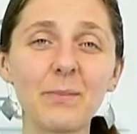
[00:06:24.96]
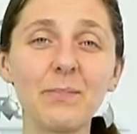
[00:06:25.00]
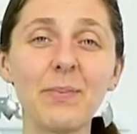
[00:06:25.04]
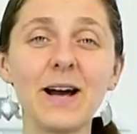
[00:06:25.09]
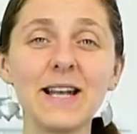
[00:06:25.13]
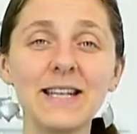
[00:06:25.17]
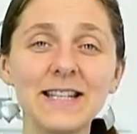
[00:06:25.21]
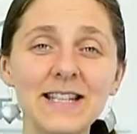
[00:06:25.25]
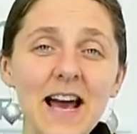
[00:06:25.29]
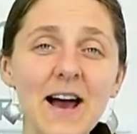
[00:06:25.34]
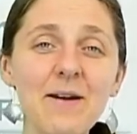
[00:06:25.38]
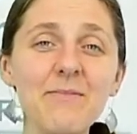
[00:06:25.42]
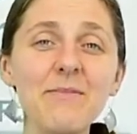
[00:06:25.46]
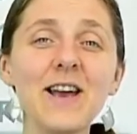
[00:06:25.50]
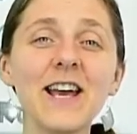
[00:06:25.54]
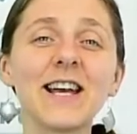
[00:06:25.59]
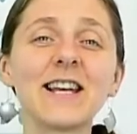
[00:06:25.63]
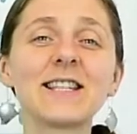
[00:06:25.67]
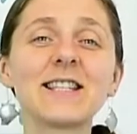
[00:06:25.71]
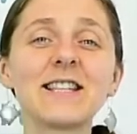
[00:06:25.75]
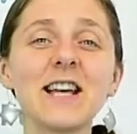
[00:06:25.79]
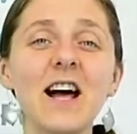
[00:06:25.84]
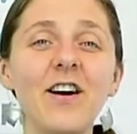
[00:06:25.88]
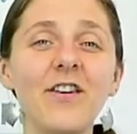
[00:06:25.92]

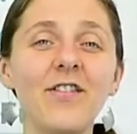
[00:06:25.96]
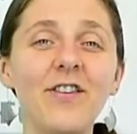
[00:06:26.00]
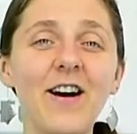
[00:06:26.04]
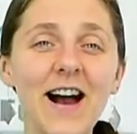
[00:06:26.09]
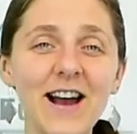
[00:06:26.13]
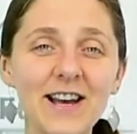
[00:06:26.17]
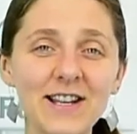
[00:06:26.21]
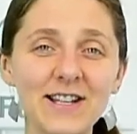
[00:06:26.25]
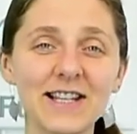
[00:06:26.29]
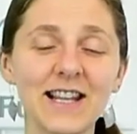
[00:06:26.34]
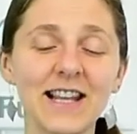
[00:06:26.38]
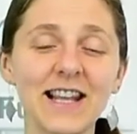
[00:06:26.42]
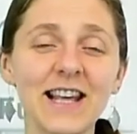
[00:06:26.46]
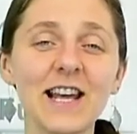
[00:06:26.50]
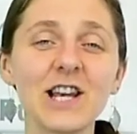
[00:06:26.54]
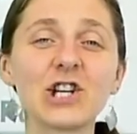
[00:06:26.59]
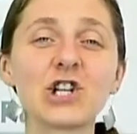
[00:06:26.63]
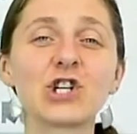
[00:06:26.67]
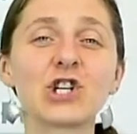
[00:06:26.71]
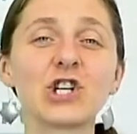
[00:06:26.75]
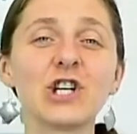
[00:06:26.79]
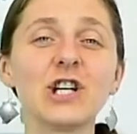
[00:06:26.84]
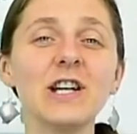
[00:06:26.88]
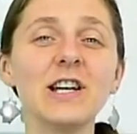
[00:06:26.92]
pandemic,
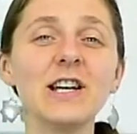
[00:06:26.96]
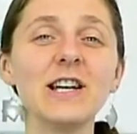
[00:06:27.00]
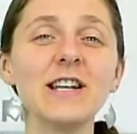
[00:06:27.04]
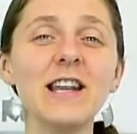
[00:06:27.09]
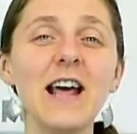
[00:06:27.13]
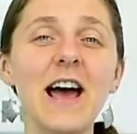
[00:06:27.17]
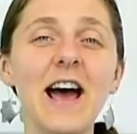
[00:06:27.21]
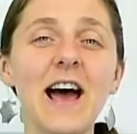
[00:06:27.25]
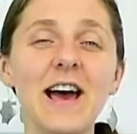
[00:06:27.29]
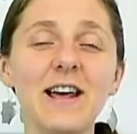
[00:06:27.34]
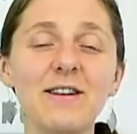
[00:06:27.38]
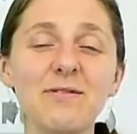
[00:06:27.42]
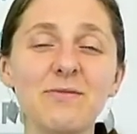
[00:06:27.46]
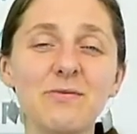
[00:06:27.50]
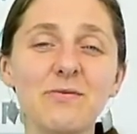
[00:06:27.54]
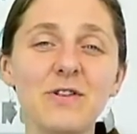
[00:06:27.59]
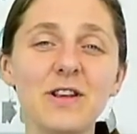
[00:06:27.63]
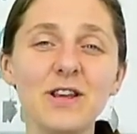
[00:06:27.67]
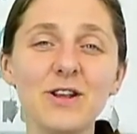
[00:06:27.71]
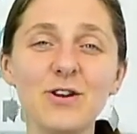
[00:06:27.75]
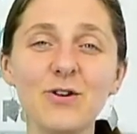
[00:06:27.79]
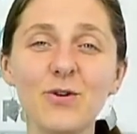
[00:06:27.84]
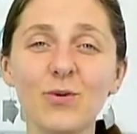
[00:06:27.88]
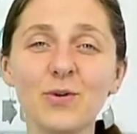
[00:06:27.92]
self-isolation, and
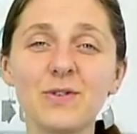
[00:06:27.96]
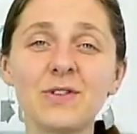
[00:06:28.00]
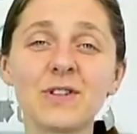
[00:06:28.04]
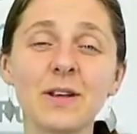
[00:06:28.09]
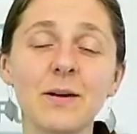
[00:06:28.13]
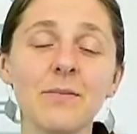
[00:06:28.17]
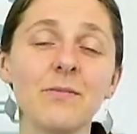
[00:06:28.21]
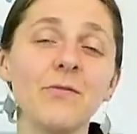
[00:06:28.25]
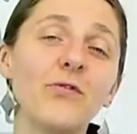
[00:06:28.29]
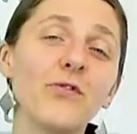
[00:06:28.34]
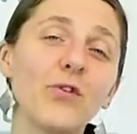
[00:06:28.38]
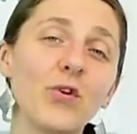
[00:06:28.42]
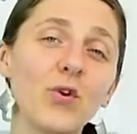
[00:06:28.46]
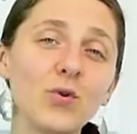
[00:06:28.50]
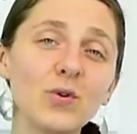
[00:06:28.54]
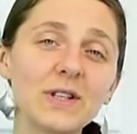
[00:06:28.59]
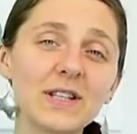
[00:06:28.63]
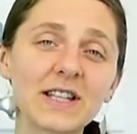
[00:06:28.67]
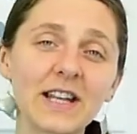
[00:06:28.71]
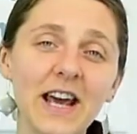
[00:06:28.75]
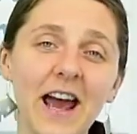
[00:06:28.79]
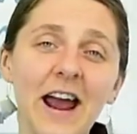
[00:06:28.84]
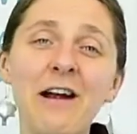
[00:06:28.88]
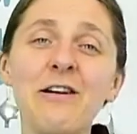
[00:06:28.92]
you know, some food
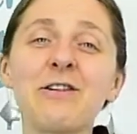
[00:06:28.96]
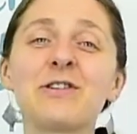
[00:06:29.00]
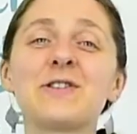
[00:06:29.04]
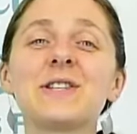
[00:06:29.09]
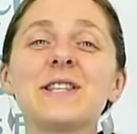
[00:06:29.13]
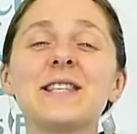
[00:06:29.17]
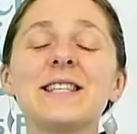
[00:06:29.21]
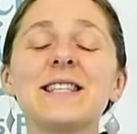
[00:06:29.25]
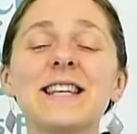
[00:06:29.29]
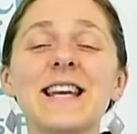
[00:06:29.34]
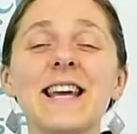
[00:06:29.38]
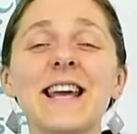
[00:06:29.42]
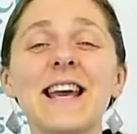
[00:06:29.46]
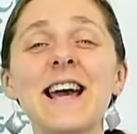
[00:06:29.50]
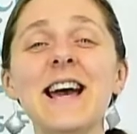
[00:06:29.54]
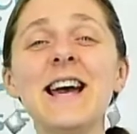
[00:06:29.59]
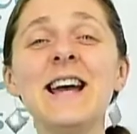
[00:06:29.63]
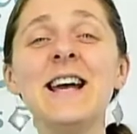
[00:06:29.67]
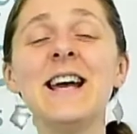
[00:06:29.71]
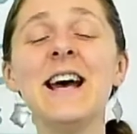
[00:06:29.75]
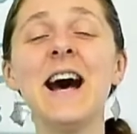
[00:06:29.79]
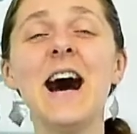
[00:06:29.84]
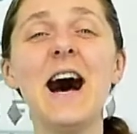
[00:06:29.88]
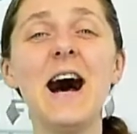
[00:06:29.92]
scarcity,
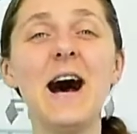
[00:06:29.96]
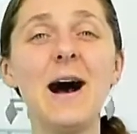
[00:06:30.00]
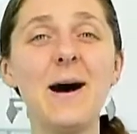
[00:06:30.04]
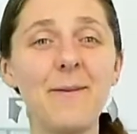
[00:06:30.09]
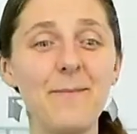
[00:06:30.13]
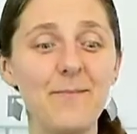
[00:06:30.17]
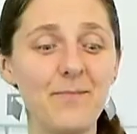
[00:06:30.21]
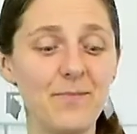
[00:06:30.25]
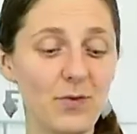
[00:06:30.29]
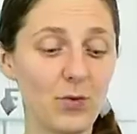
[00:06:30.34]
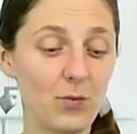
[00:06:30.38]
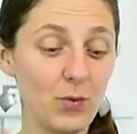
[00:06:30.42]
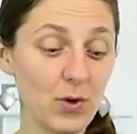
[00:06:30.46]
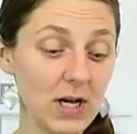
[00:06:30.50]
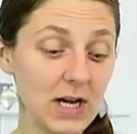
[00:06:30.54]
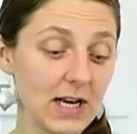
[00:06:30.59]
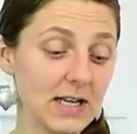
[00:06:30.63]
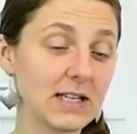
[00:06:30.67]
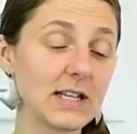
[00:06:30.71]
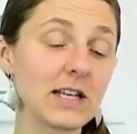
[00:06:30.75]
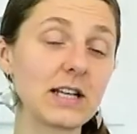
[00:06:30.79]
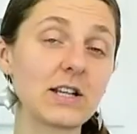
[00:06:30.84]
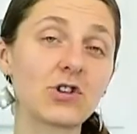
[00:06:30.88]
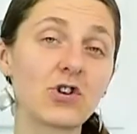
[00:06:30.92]
we
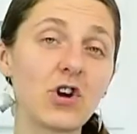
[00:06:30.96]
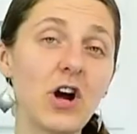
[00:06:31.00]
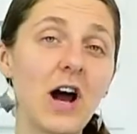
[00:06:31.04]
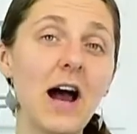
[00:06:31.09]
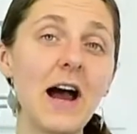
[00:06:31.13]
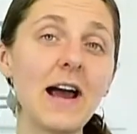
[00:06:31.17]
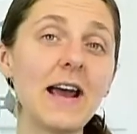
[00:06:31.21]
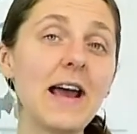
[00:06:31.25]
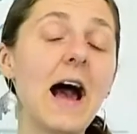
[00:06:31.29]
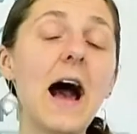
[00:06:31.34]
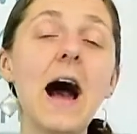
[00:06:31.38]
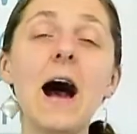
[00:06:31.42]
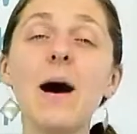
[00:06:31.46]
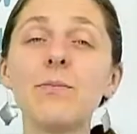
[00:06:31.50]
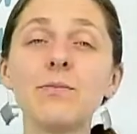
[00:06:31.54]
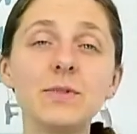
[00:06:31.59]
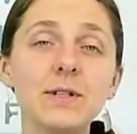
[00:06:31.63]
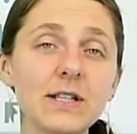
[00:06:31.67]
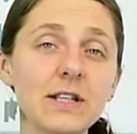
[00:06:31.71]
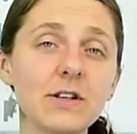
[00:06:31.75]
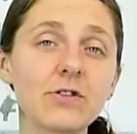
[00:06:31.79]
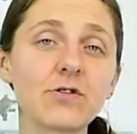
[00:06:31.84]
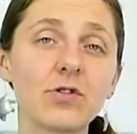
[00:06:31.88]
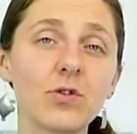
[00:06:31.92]
need to try. I'm
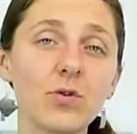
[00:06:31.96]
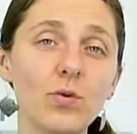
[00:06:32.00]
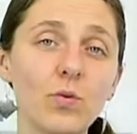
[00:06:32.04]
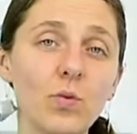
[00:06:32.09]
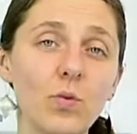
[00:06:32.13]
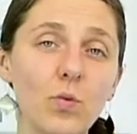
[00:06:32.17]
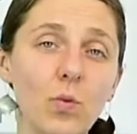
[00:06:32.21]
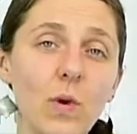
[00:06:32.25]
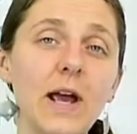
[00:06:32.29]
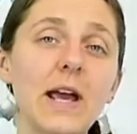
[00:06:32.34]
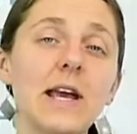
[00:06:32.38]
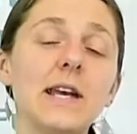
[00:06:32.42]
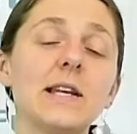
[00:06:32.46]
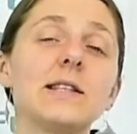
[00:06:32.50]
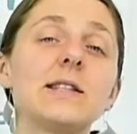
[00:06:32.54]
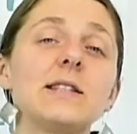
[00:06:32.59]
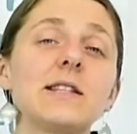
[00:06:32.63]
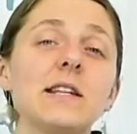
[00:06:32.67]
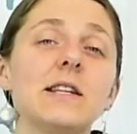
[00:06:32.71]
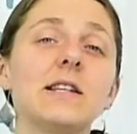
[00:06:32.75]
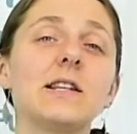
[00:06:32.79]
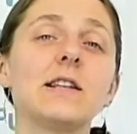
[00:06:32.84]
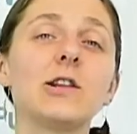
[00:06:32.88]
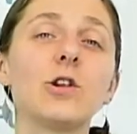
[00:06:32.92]
zero waste
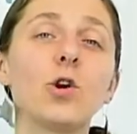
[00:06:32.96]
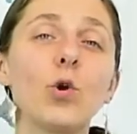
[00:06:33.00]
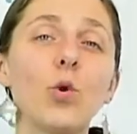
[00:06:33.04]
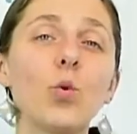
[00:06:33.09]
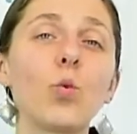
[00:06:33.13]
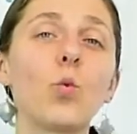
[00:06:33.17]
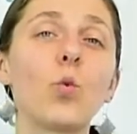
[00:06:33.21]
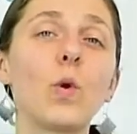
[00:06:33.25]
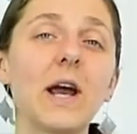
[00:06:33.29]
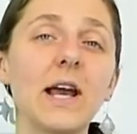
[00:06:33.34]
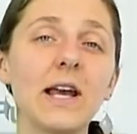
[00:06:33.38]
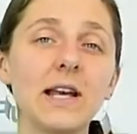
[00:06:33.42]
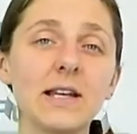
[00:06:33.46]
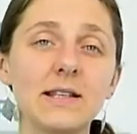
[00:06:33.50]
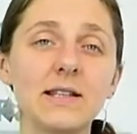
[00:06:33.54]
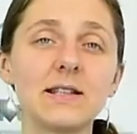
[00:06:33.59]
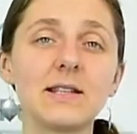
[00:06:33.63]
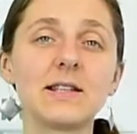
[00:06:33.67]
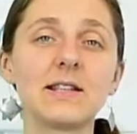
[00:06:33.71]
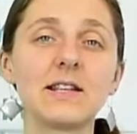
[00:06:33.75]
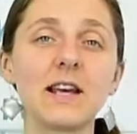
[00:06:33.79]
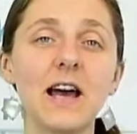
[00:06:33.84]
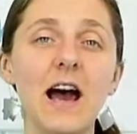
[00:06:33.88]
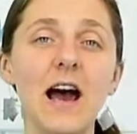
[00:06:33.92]
and low
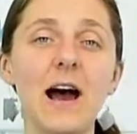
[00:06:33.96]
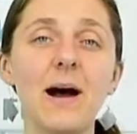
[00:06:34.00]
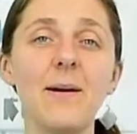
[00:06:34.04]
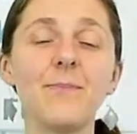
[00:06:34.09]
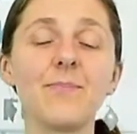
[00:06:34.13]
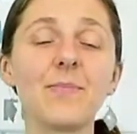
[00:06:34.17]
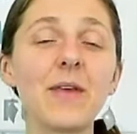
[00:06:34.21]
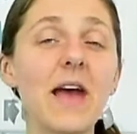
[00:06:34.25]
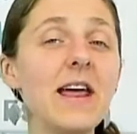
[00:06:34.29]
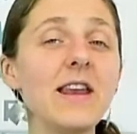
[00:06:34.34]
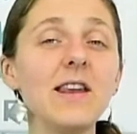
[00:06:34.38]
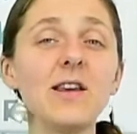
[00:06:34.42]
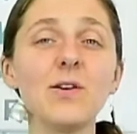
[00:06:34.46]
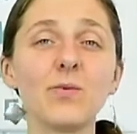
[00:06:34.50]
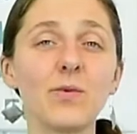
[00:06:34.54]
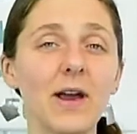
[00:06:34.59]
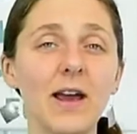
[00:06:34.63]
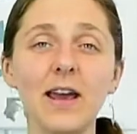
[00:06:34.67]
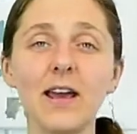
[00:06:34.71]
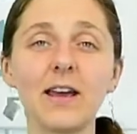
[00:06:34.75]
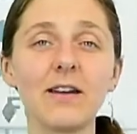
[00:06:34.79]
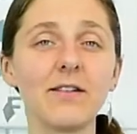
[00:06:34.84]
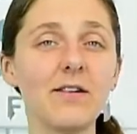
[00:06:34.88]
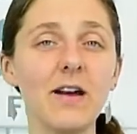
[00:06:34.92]
waste
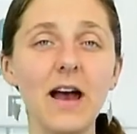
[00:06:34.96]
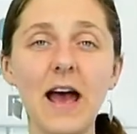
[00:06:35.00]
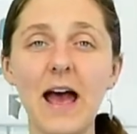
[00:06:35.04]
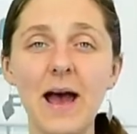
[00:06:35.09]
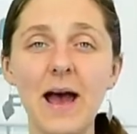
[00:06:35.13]
anyway,